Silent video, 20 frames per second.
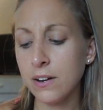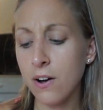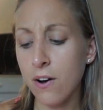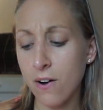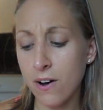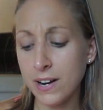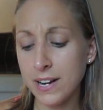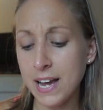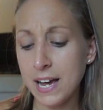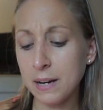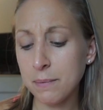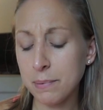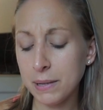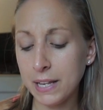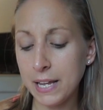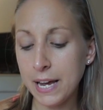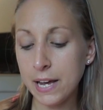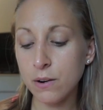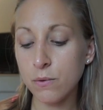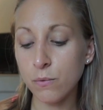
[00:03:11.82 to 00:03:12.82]
konjac
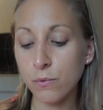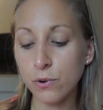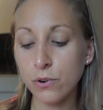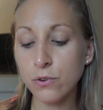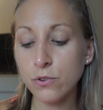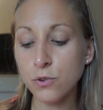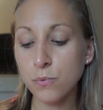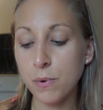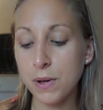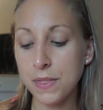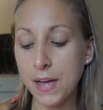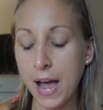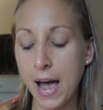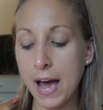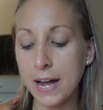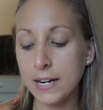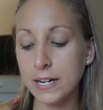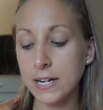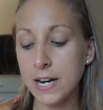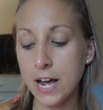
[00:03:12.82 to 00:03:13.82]
plant root with
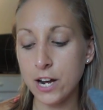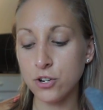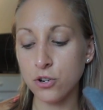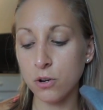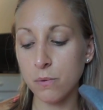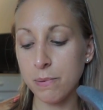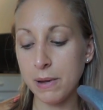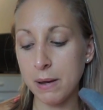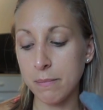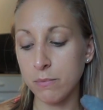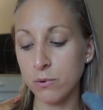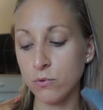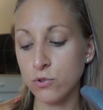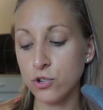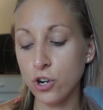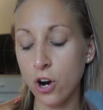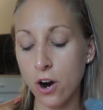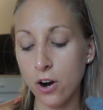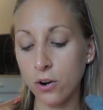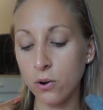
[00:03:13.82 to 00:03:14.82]
added natural bamboo
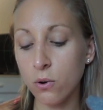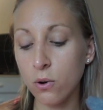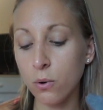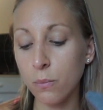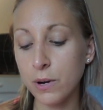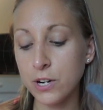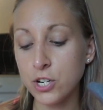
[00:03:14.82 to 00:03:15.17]
charcoal,